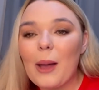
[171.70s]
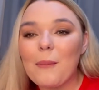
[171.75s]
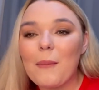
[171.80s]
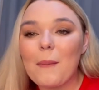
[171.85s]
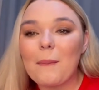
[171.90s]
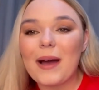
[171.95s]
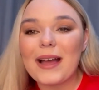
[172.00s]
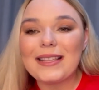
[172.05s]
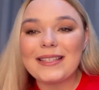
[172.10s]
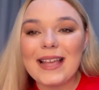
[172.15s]

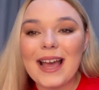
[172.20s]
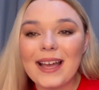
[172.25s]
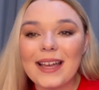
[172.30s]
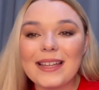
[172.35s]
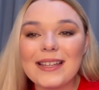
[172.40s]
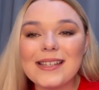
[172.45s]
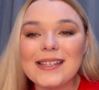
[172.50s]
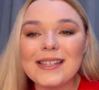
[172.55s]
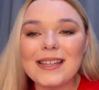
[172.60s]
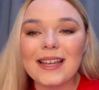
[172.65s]
My
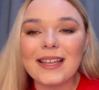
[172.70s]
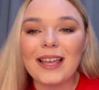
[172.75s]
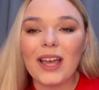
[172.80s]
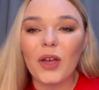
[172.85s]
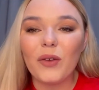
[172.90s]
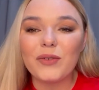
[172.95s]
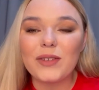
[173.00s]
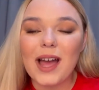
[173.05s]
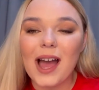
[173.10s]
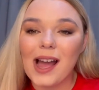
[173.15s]
second
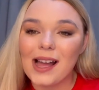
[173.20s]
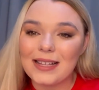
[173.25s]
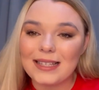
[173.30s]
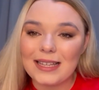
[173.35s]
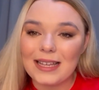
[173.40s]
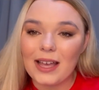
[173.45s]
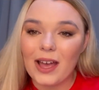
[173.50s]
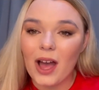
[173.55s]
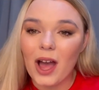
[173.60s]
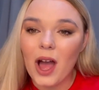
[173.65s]
gift
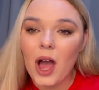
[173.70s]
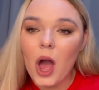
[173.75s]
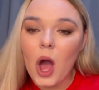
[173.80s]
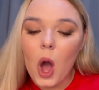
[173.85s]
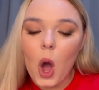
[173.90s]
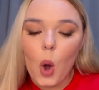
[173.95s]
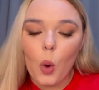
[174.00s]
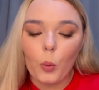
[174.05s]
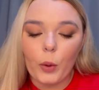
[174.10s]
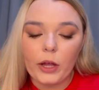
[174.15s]
idea,
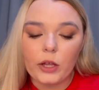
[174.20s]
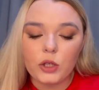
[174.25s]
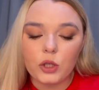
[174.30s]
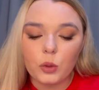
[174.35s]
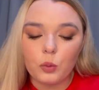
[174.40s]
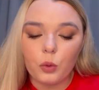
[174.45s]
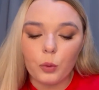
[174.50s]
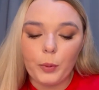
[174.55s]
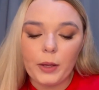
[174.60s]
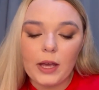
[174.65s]
which
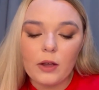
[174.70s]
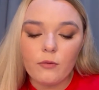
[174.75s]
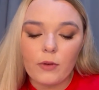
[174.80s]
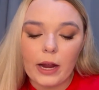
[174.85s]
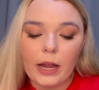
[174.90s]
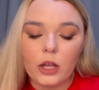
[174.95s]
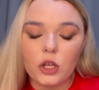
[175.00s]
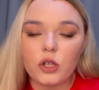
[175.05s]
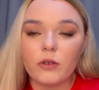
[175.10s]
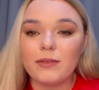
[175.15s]
will be a
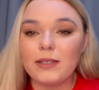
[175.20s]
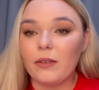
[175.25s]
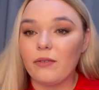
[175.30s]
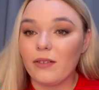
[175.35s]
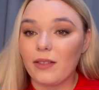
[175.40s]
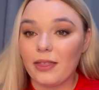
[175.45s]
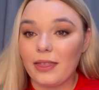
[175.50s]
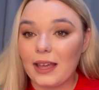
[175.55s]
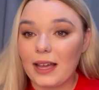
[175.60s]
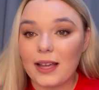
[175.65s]
range of
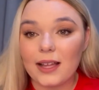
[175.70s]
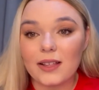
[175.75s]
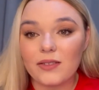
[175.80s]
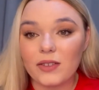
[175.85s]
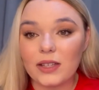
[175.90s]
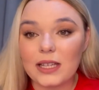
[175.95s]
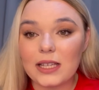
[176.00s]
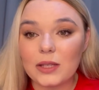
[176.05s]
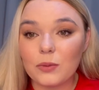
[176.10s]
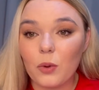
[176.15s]
different things for
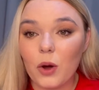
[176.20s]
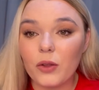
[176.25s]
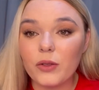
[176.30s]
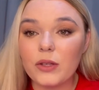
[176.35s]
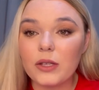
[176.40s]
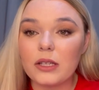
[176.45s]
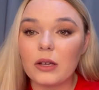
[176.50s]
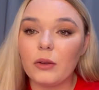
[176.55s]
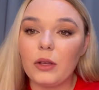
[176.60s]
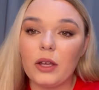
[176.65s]
this one,
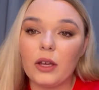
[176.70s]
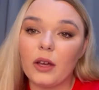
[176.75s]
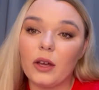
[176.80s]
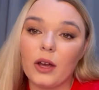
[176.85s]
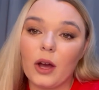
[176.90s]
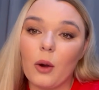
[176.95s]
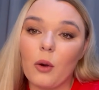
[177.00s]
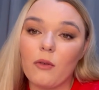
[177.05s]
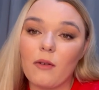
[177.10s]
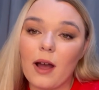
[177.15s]
so you can
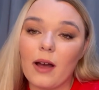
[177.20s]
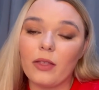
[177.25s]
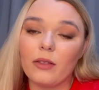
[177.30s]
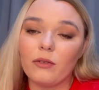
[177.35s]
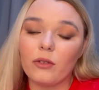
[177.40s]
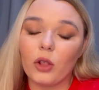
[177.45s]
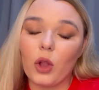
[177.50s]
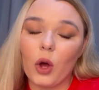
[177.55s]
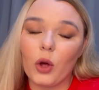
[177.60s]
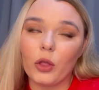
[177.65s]
go around
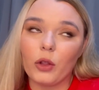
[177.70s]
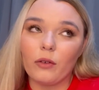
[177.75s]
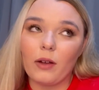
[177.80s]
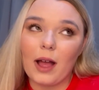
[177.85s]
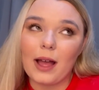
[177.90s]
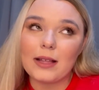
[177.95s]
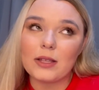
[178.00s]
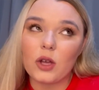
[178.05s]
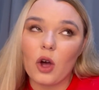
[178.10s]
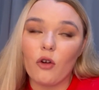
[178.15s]
along the
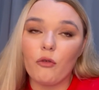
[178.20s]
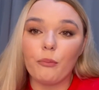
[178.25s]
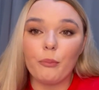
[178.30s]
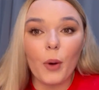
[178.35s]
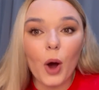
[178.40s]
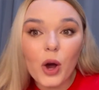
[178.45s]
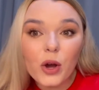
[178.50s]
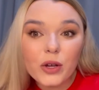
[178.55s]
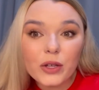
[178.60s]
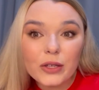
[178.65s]
lines of
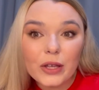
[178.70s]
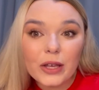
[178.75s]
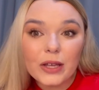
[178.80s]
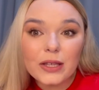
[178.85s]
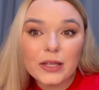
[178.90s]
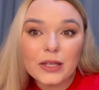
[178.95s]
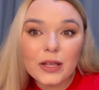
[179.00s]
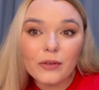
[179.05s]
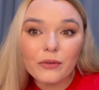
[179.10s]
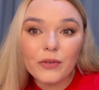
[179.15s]

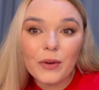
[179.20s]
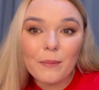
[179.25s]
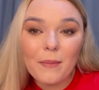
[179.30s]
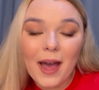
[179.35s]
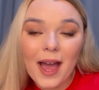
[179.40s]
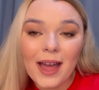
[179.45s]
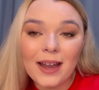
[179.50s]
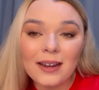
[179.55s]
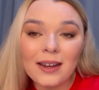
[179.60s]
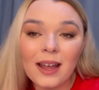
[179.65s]
boxes for
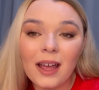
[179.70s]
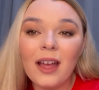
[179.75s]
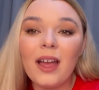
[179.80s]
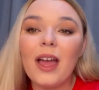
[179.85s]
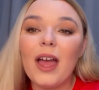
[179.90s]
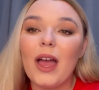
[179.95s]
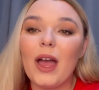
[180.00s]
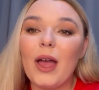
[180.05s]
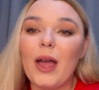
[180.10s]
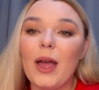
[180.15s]
men,
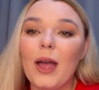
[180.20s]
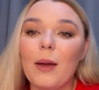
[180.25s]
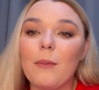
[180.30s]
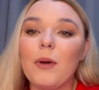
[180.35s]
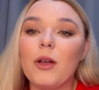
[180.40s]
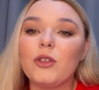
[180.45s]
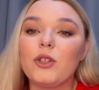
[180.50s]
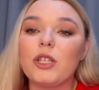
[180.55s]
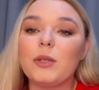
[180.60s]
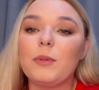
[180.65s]

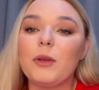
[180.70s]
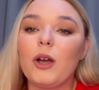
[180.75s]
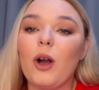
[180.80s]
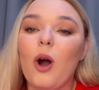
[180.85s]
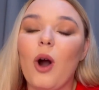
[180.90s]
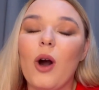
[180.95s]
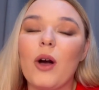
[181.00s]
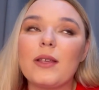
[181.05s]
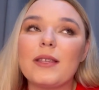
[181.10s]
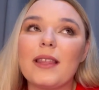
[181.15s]
just because